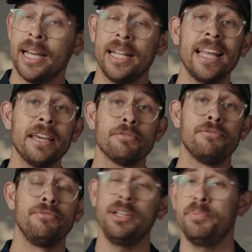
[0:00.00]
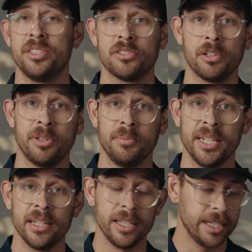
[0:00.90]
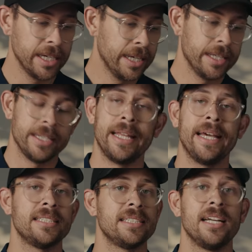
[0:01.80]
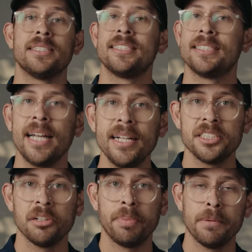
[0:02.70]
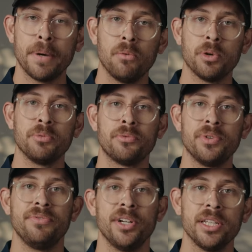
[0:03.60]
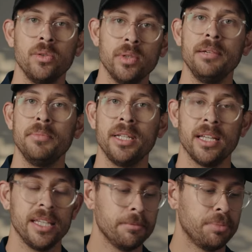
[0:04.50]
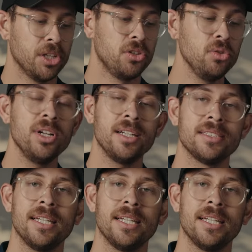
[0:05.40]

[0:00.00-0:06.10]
And they flipped the script immediately. They said, send us your PayPal. We will refund you immediately, but do not